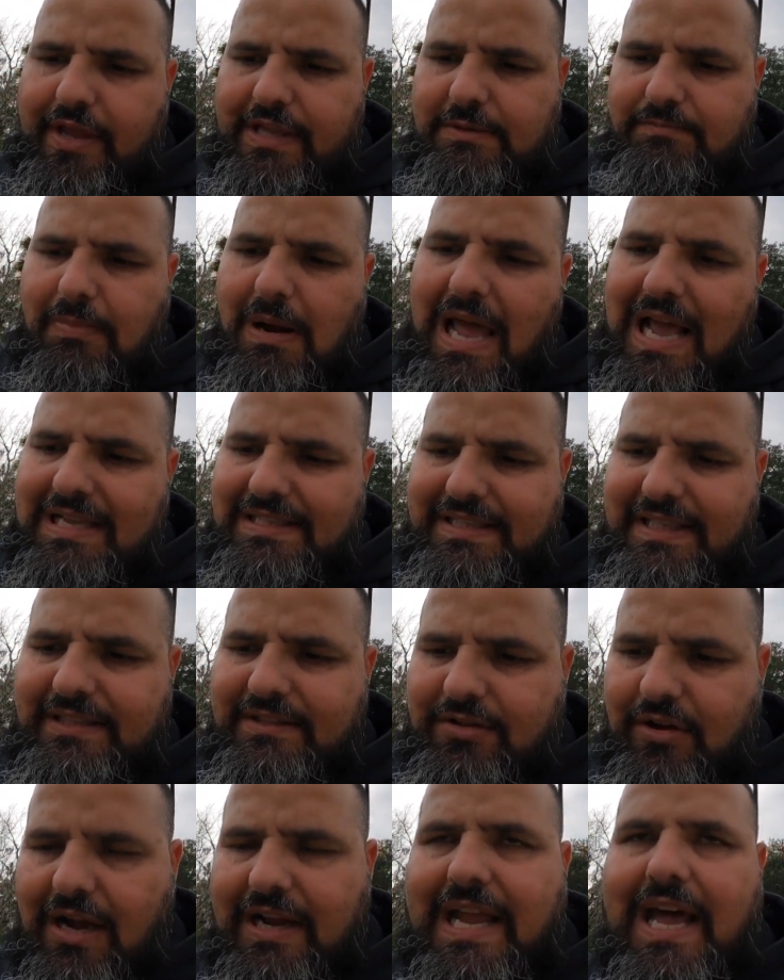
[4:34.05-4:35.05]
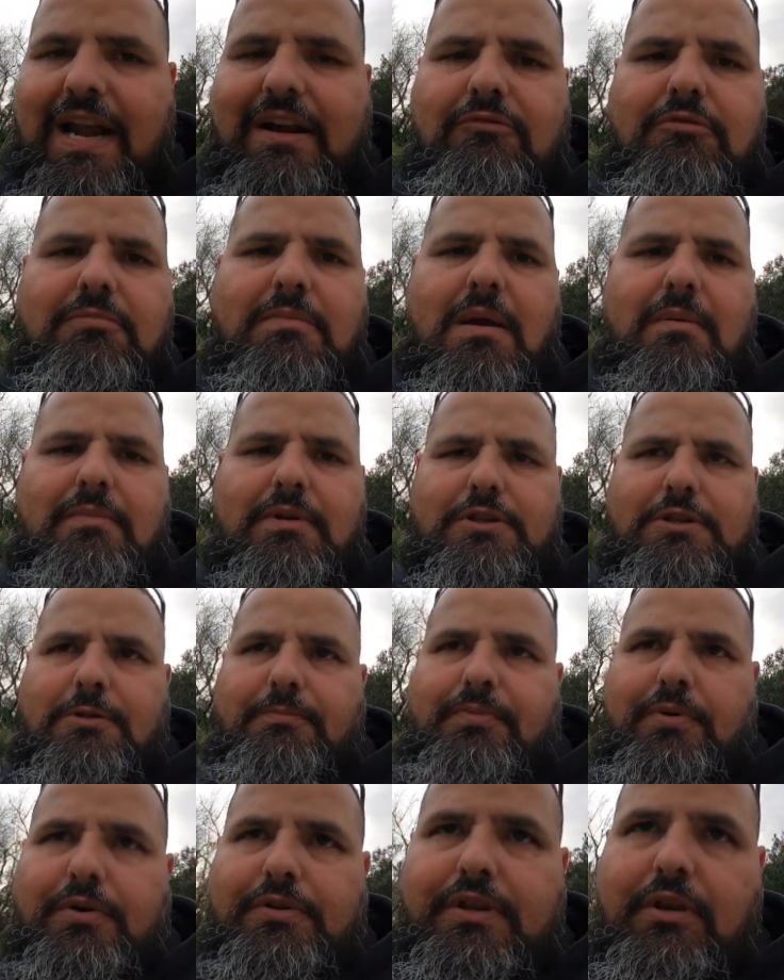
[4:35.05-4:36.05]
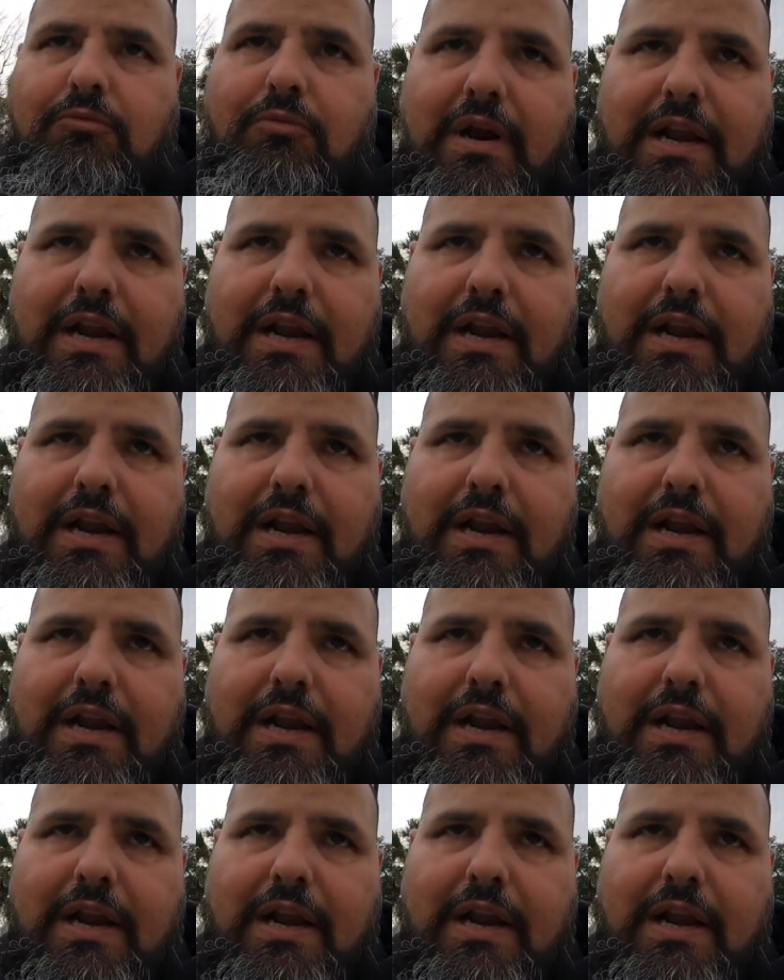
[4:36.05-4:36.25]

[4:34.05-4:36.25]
is blasting, so I got to remember to put the